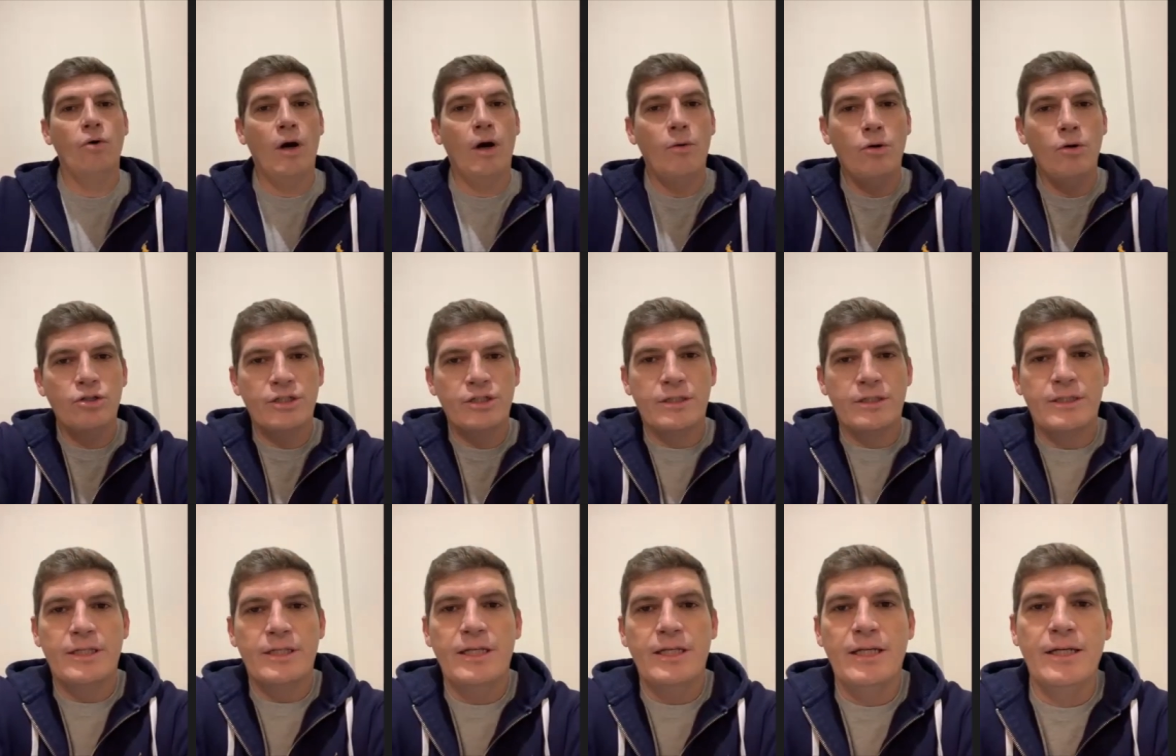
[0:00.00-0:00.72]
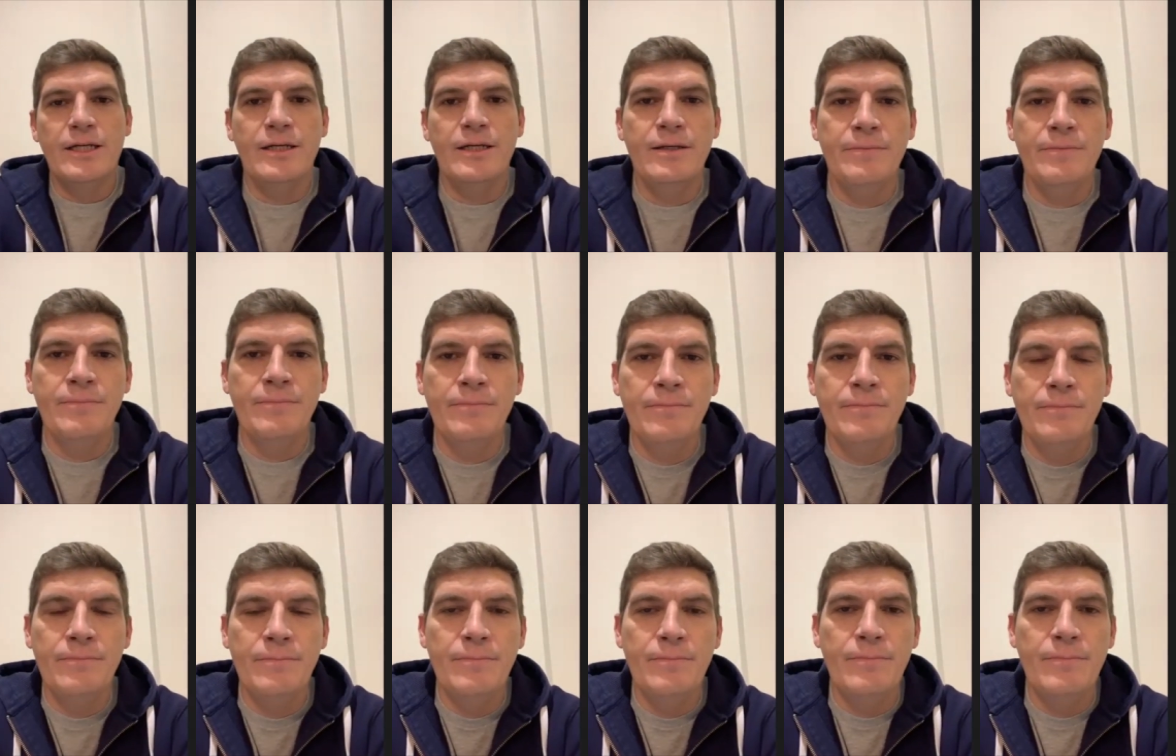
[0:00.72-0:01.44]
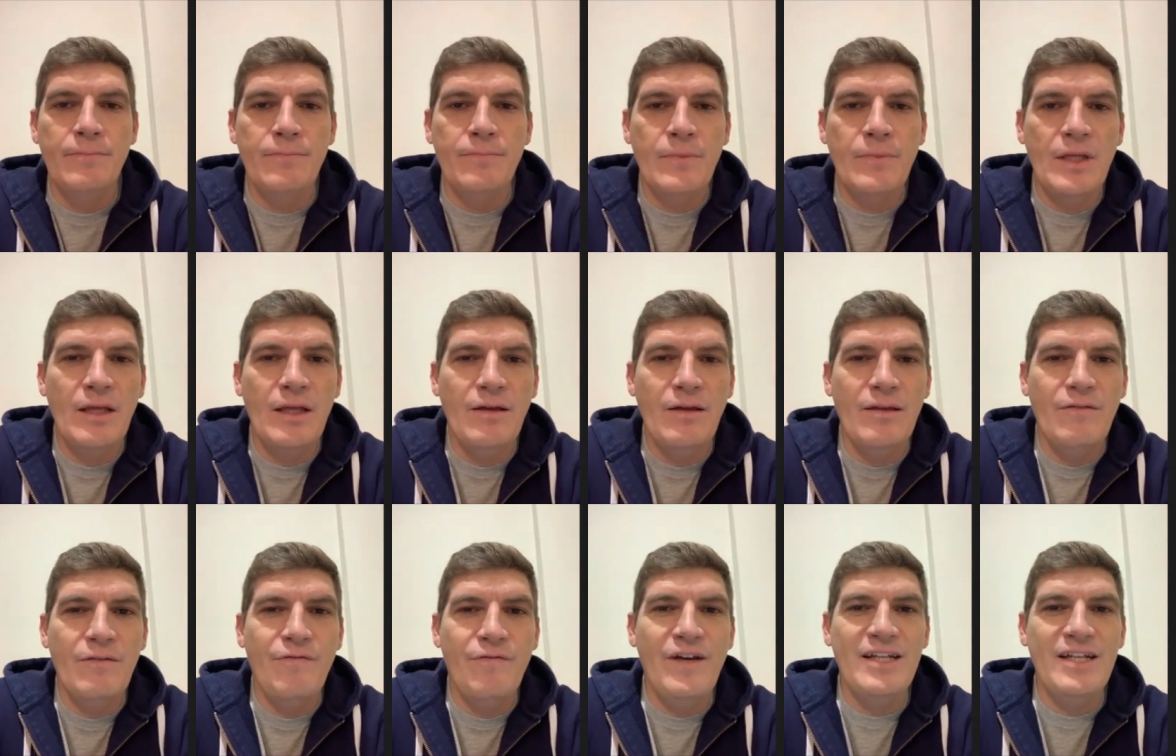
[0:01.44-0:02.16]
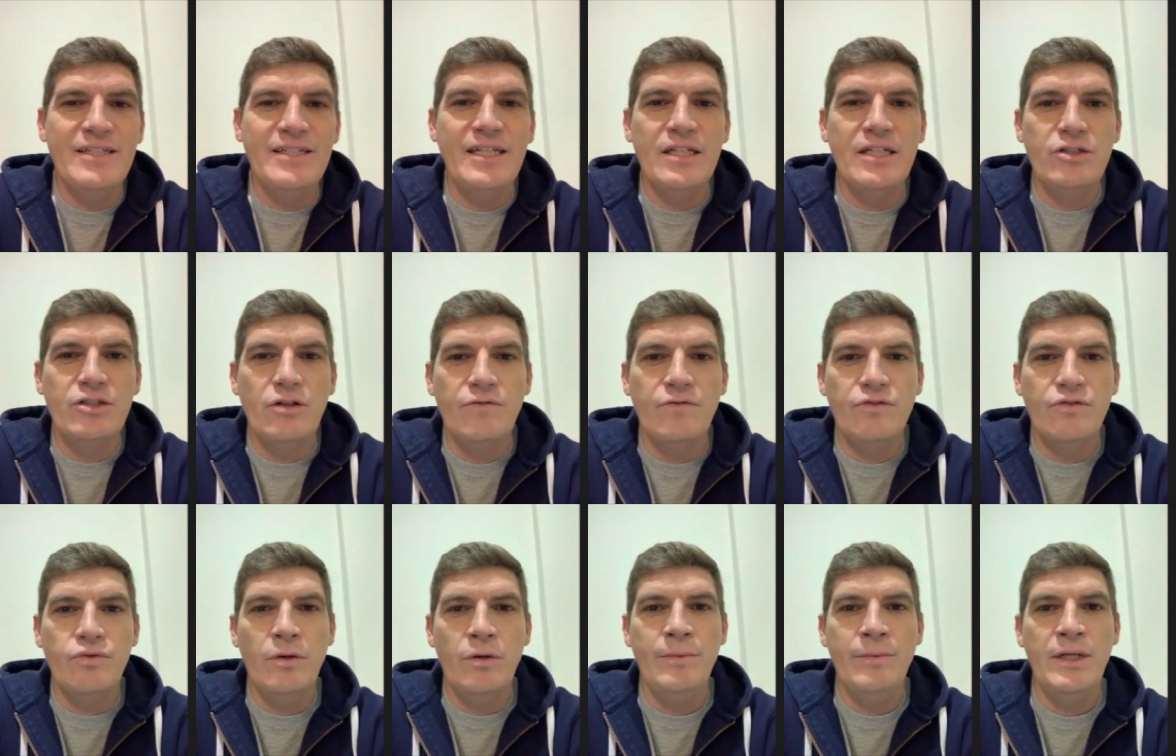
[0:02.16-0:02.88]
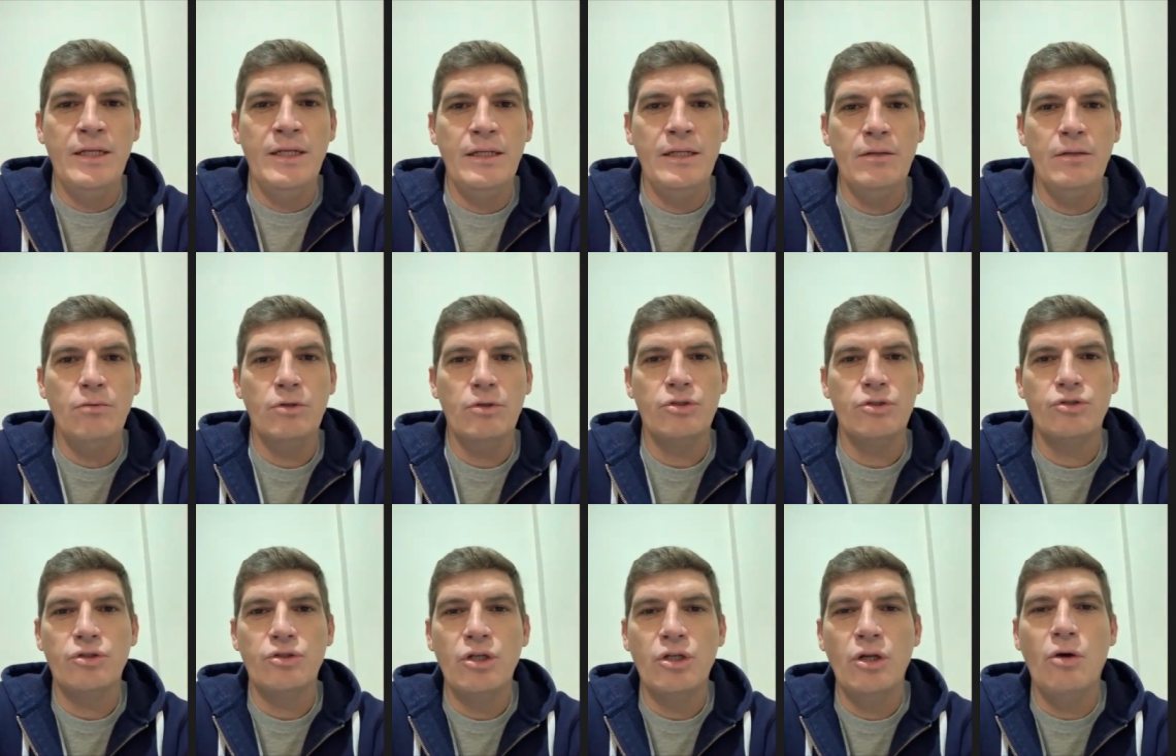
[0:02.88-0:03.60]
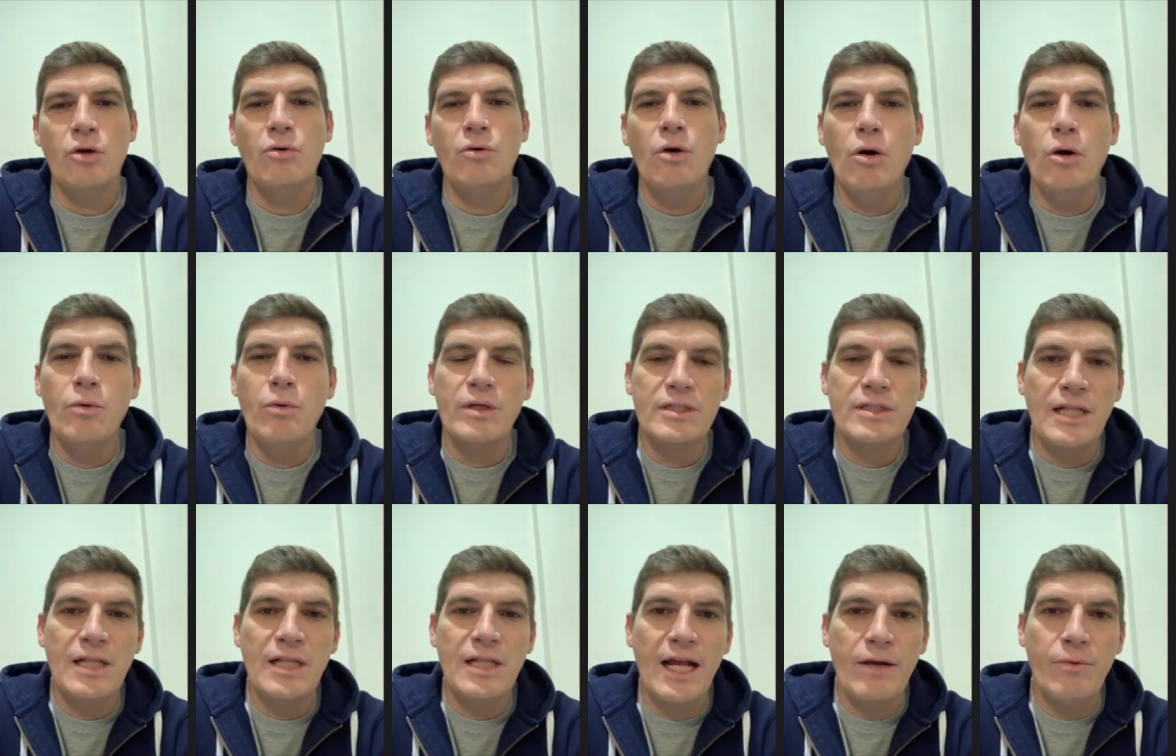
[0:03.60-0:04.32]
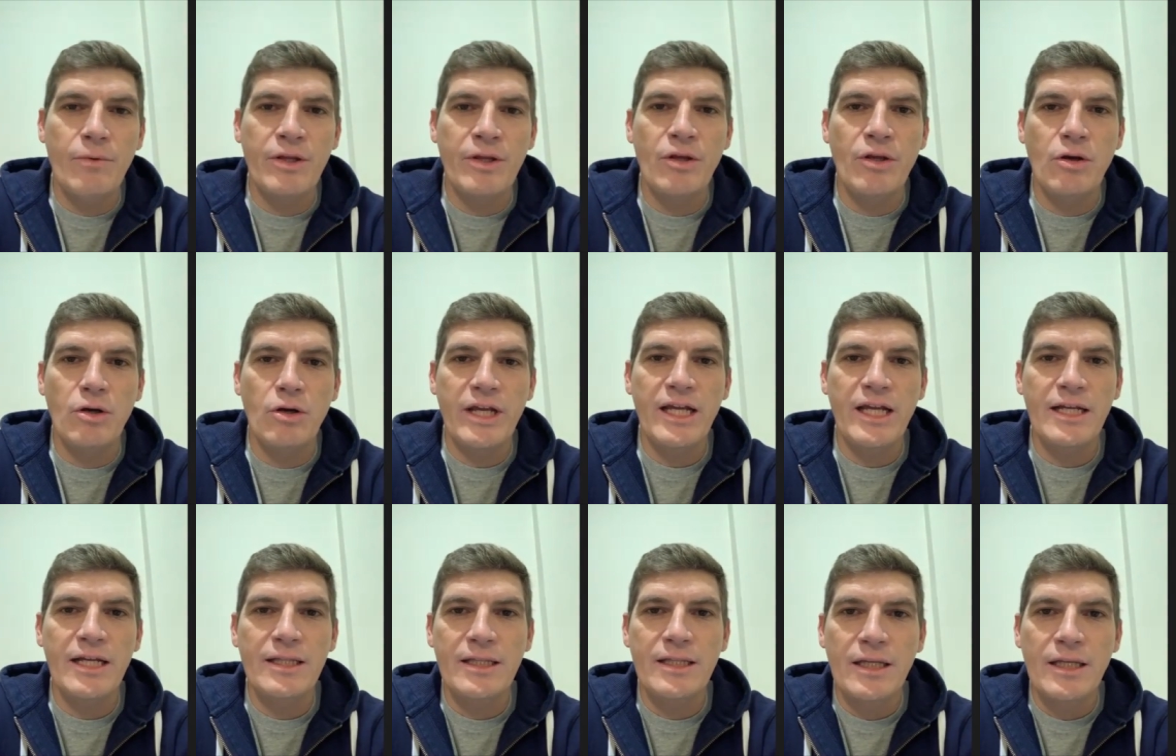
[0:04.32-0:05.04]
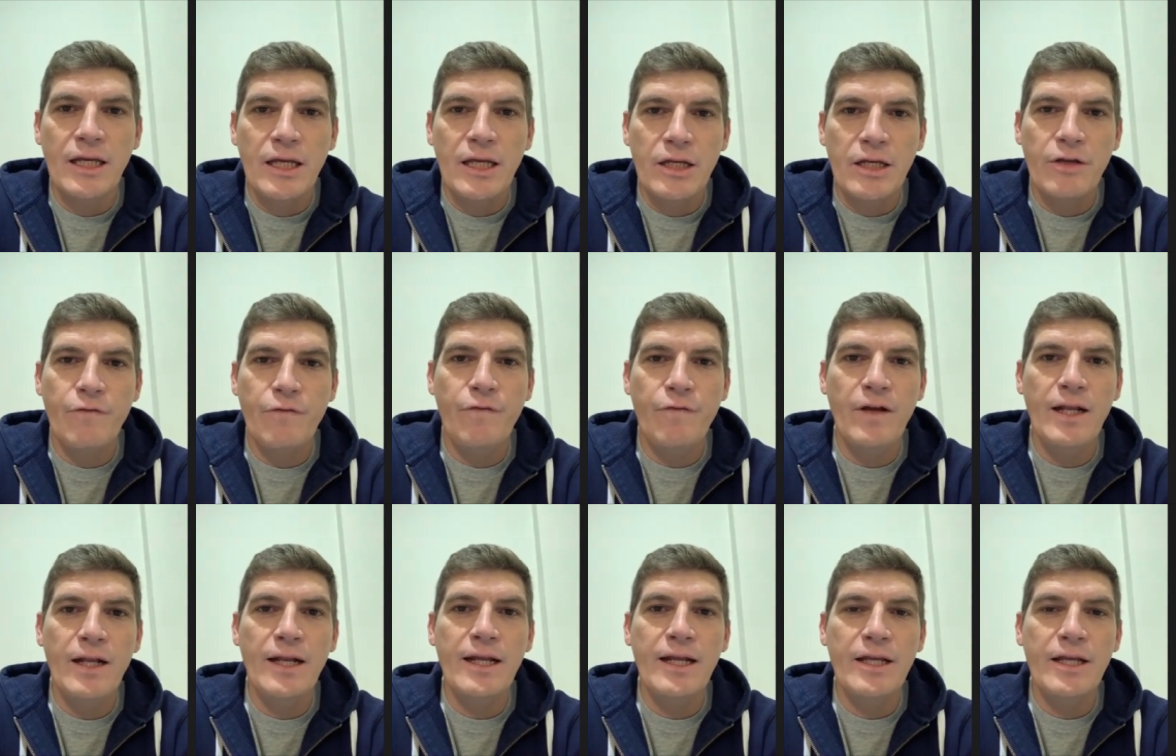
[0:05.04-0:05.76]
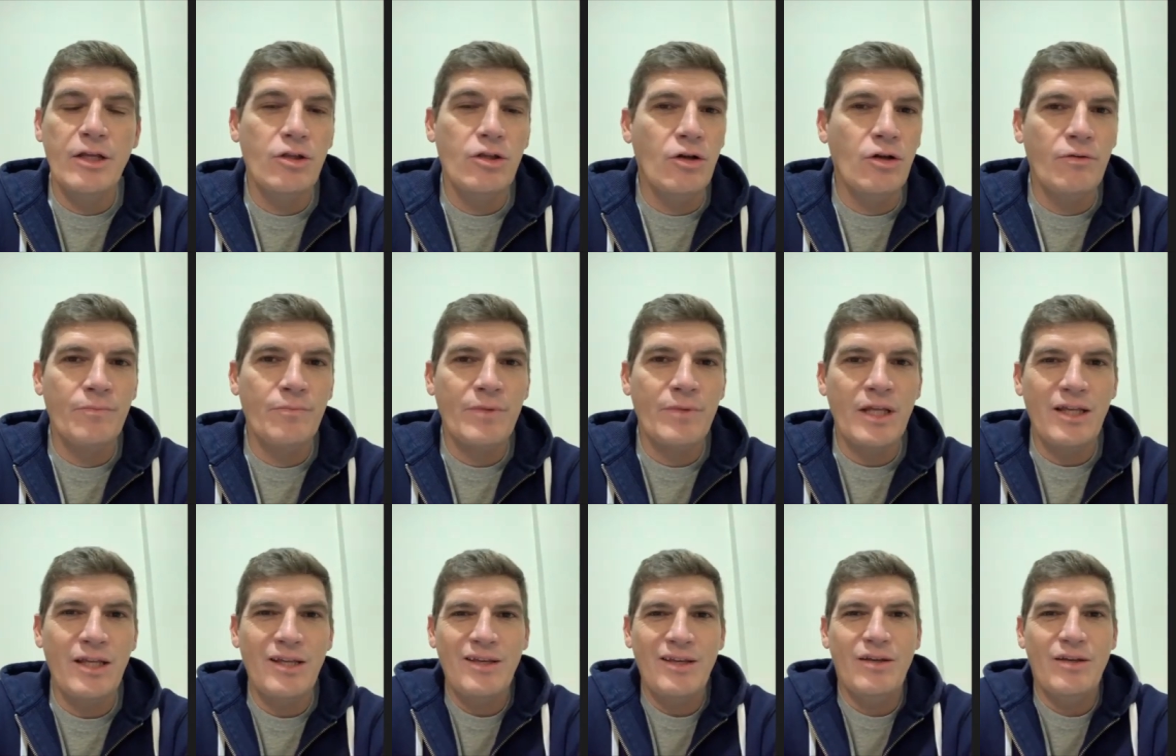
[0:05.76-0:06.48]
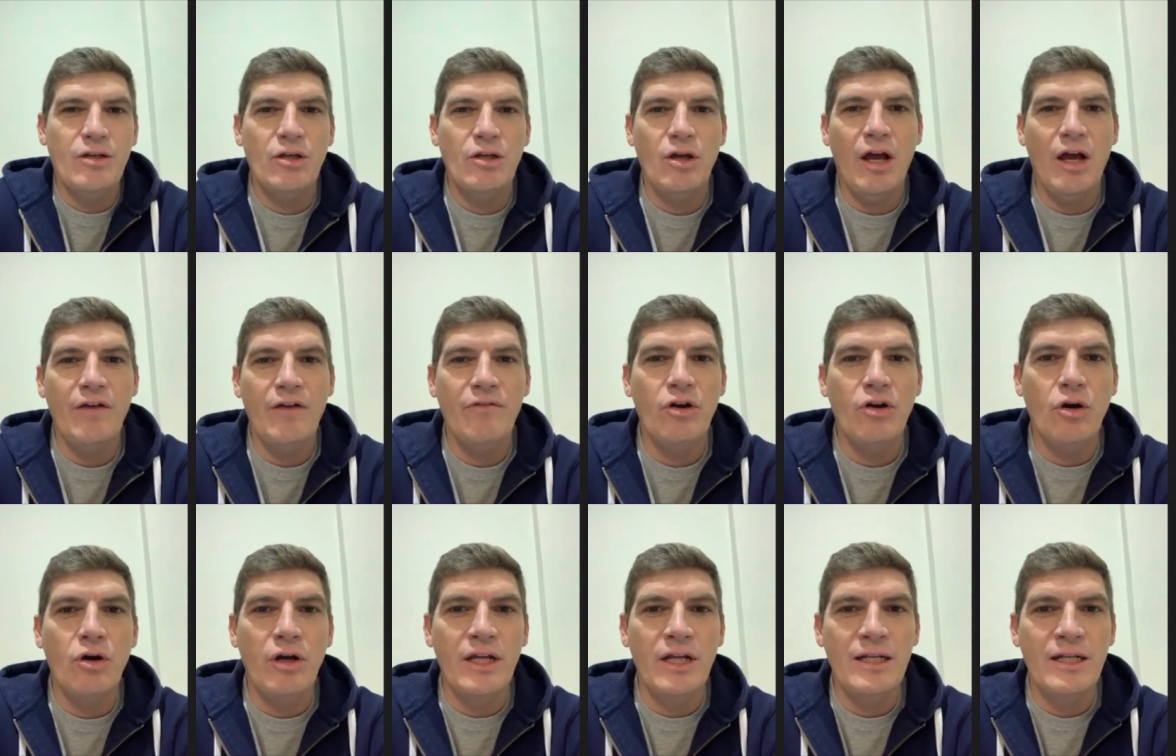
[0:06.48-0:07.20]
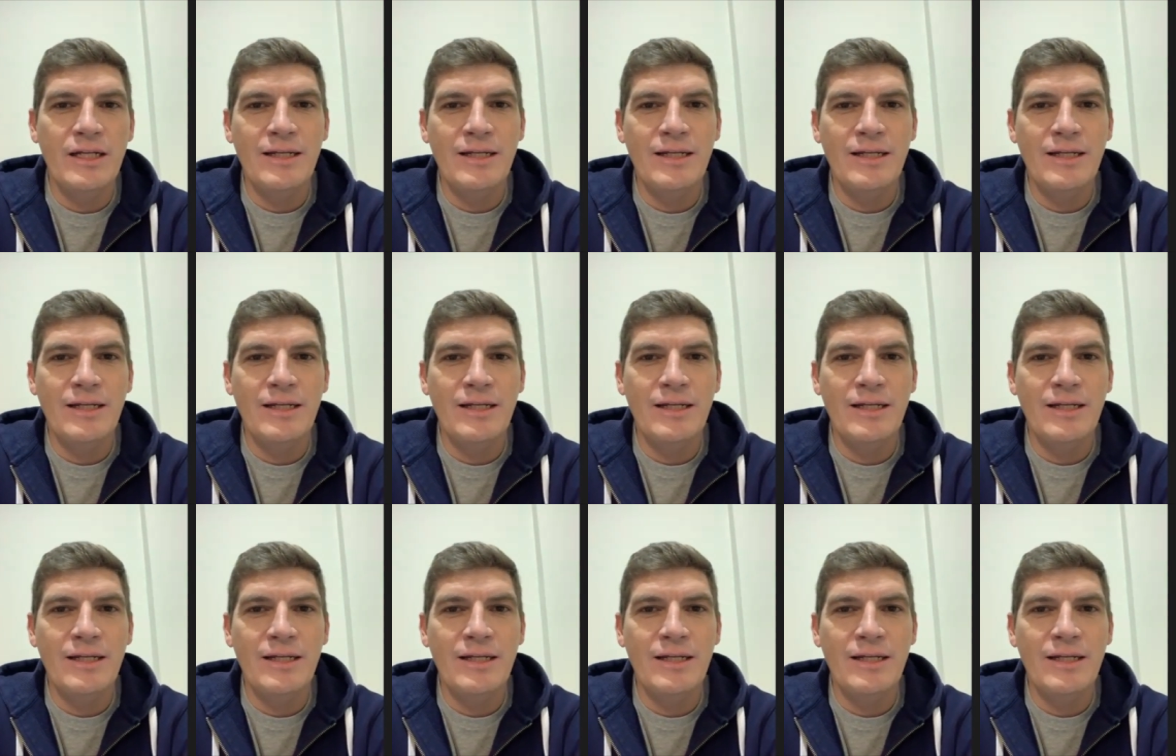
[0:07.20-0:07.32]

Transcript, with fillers: I wasn't. Um, the first years of swimming was, you know, always like when you're a kid, you feel you don't, you, you haven't got